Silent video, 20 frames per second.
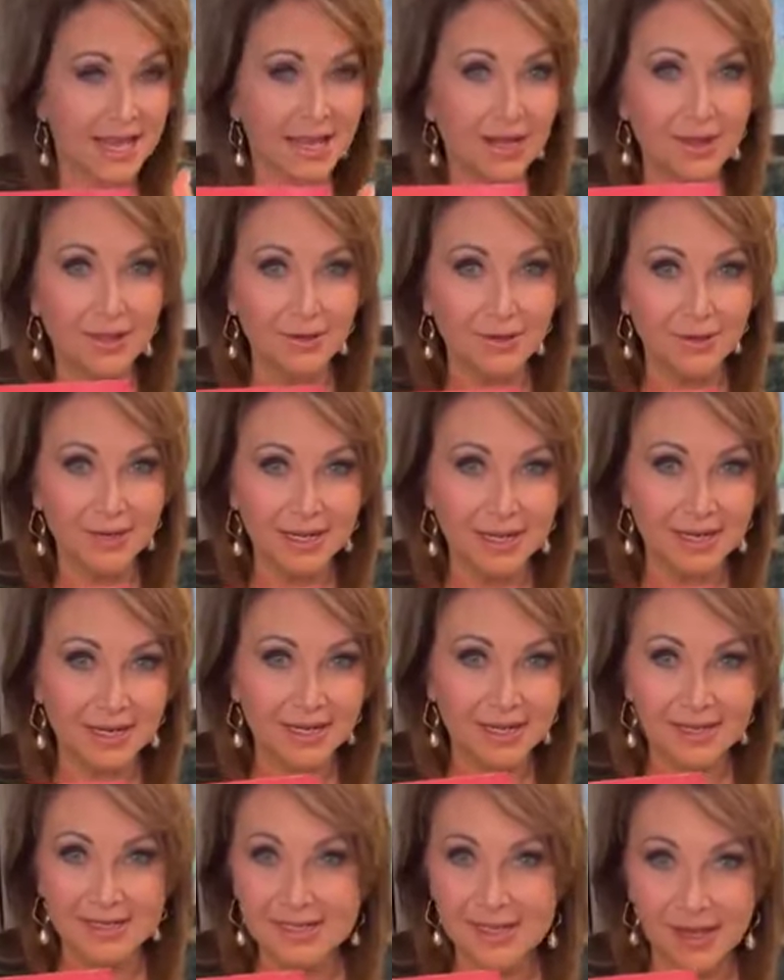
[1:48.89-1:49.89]

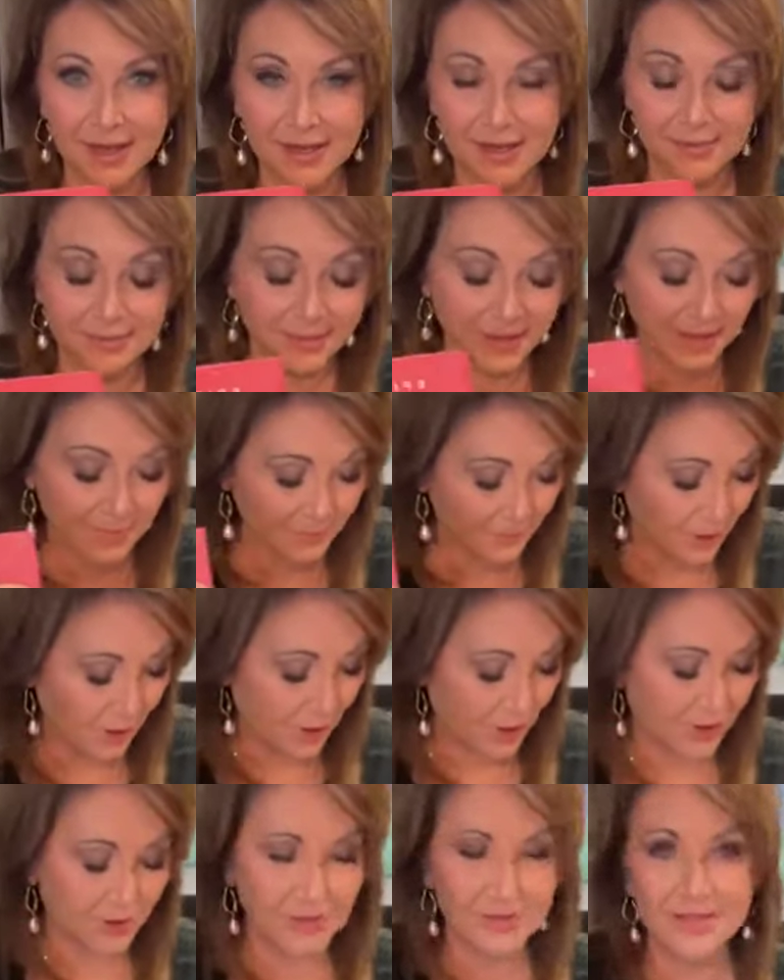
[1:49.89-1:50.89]
including the Italian
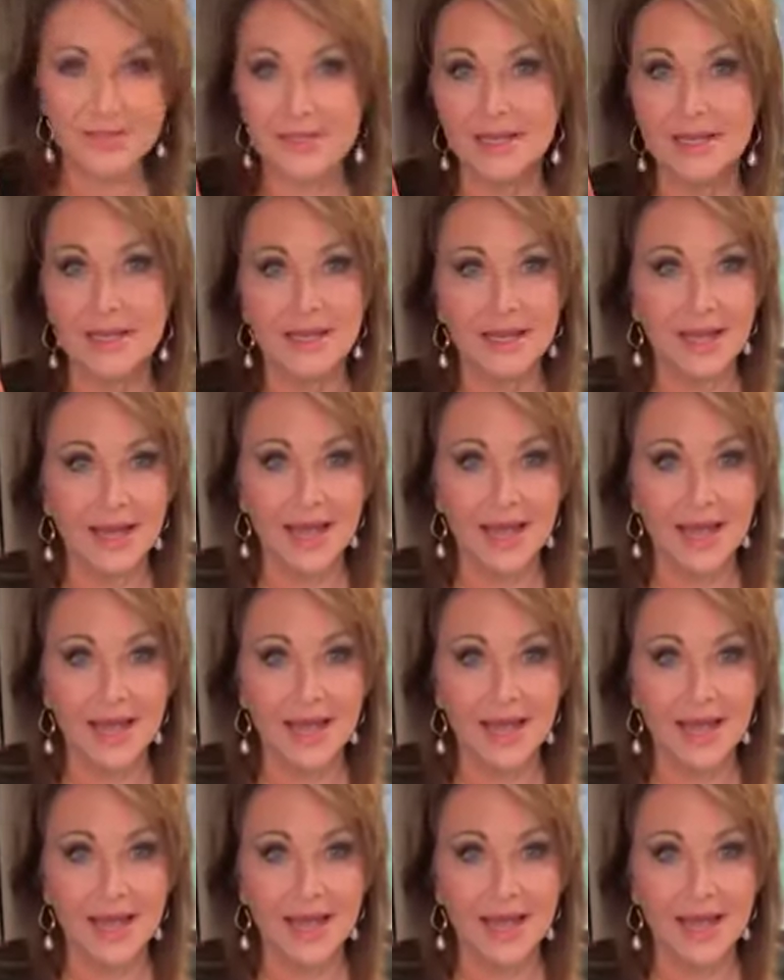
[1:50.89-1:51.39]
meatballs